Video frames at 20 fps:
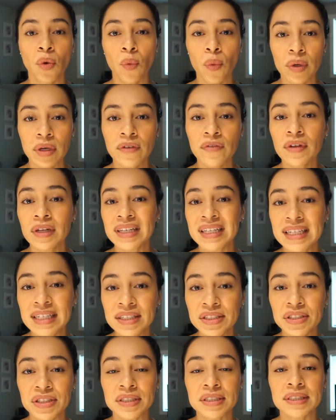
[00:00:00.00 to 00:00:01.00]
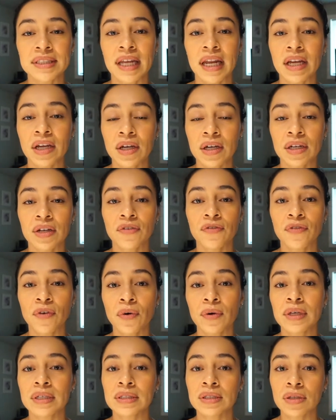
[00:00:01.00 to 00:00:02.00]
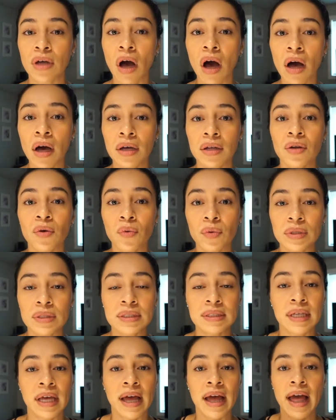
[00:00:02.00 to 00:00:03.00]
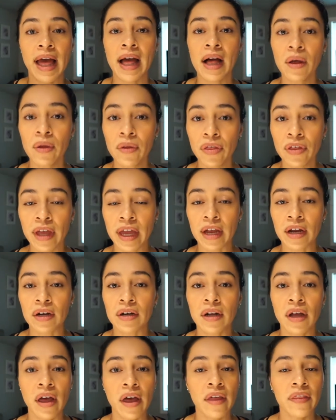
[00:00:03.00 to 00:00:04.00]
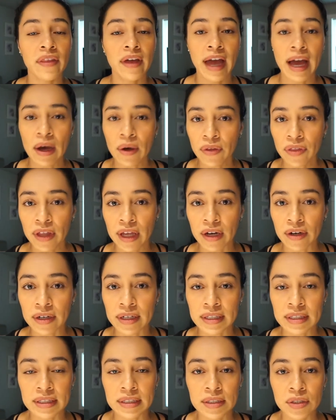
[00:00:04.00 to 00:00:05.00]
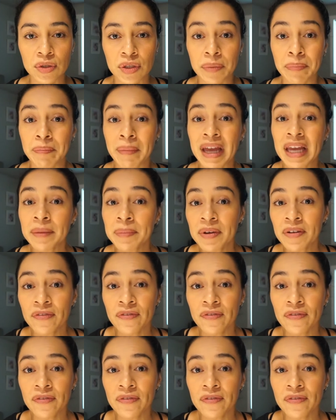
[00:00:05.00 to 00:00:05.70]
one of the niches that I could have focused on was healthcare, the healthcare industry, maybe